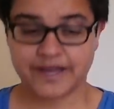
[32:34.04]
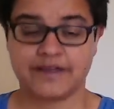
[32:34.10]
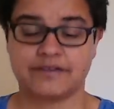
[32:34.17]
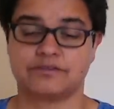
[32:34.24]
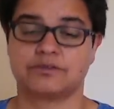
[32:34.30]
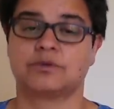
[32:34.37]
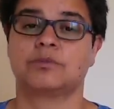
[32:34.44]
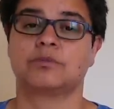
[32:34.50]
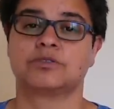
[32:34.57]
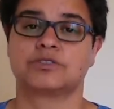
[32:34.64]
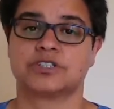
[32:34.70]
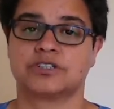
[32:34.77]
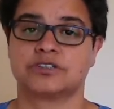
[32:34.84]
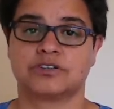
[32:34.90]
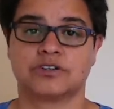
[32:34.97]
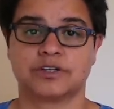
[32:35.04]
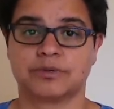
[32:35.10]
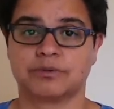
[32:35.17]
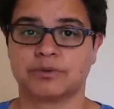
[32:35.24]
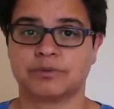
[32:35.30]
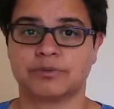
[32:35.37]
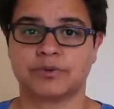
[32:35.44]
everyone was going to die at
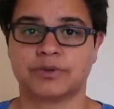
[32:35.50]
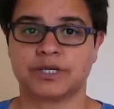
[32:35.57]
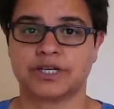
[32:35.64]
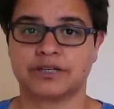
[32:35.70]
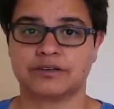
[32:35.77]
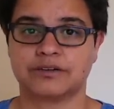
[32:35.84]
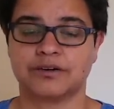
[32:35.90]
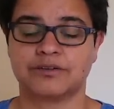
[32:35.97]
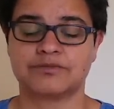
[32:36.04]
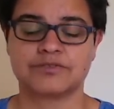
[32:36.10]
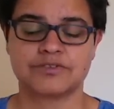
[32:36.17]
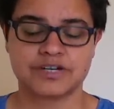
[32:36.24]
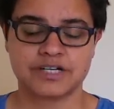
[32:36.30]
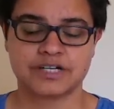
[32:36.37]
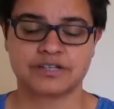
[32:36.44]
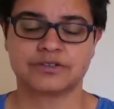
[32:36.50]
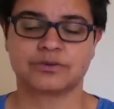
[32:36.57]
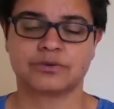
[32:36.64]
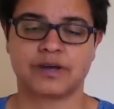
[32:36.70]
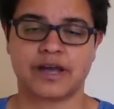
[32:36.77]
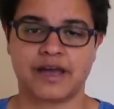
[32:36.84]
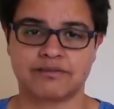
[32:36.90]
one point. I really
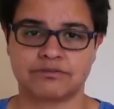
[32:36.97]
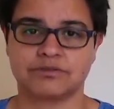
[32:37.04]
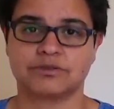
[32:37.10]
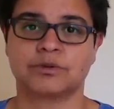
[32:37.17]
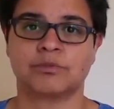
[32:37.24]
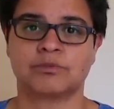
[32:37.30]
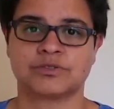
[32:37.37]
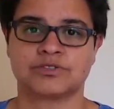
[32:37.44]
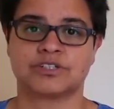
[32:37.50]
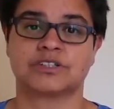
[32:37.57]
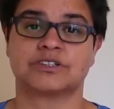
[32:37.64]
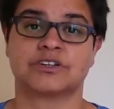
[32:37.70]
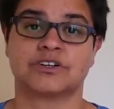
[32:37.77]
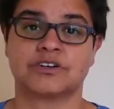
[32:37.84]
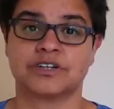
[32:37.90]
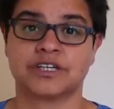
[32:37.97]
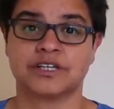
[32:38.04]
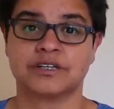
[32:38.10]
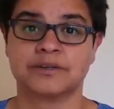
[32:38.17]
thought everyone was going to die.